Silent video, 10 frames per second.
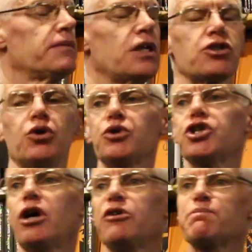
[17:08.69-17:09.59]
It's called
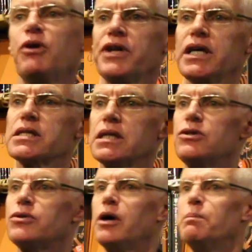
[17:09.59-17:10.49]
Charles Bonnet
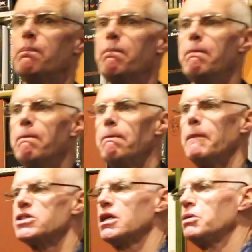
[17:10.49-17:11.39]
syndrome.
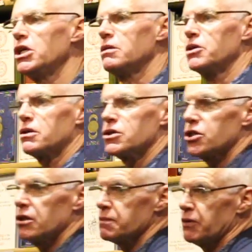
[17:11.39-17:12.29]
Has anybody come across
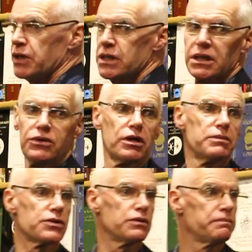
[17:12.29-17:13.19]
Charles Bonnet syndrome
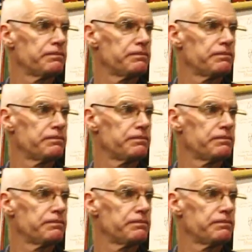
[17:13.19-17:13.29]
at all?